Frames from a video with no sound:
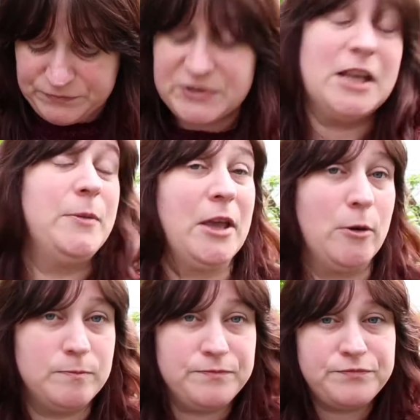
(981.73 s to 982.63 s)
So there we
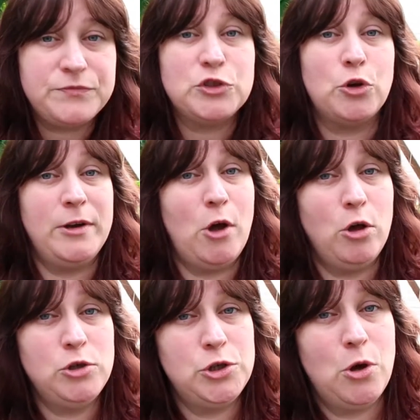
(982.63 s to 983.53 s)
go. So
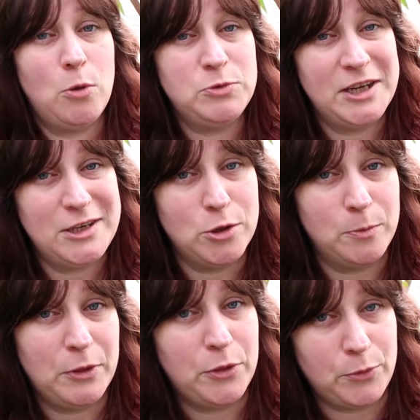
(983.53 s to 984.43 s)
on to object
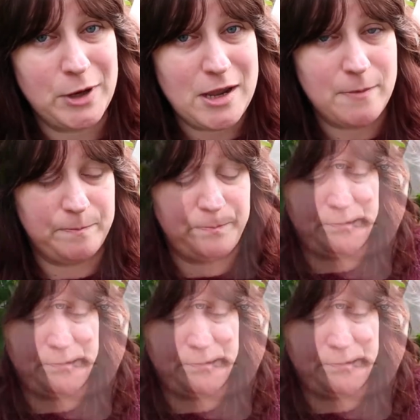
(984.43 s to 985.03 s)
number 3.